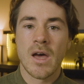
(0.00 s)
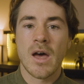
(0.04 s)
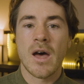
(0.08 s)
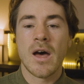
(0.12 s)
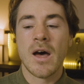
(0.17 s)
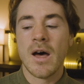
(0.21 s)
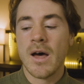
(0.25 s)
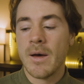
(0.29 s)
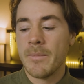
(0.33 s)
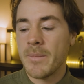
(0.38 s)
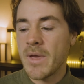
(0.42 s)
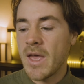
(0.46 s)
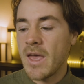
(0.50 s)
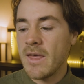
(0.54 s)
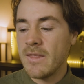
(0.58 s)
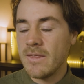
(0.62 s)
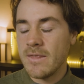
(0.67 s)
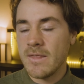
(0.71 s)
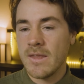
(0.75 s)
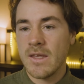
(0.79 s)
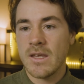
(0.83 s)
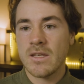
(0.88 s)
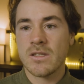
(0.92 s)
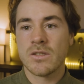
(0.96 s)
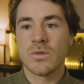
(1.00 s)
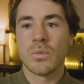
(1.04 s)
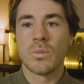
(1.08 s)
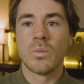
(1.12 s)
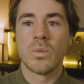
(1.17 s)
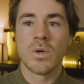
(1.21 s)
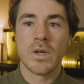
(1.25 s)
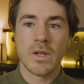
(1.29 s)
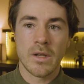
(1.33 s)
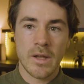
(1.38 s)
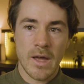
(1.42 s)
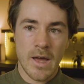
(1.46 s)
Um, and this
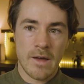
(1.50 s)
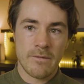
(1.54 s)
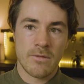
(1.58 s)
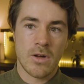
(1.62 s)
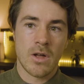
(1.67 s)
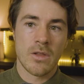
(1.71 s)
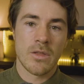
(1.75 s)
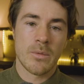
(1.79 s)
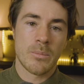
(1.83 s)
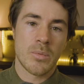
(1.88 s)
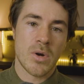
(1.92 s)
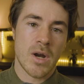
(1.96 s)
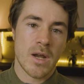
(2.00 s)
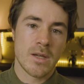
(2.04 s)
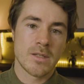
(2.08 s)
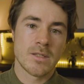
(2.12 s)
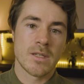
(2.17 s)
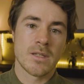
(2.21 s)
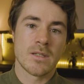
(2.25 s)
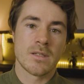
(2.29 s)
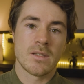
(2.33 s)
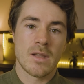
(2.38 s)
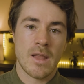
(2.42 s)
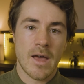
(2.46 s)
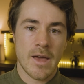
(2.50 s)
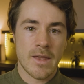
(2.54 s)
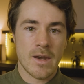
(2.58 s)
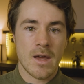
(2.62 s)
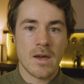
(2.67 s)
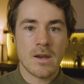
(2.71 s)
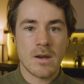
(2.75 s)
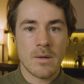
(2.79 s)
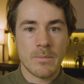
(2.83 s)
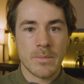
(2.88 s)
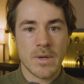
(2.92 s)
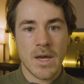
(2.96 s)
will have all the prices line
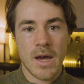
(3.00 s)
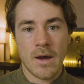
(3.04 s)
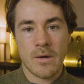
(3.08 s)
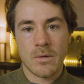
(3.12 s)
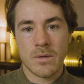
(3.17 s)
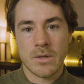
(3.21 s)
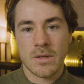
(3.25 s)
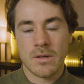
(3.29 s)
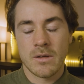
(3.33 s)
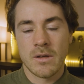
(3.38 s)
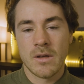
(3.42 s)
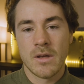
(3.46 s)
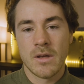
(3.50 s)
itemed out.